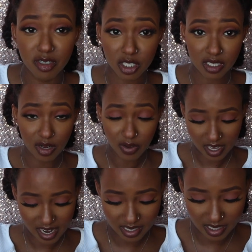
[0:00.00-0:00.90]
of just
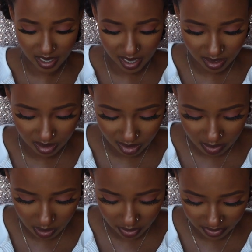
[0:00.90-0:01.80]
looking at it and the
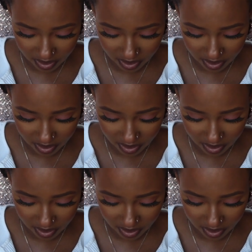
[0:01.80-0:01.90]
description of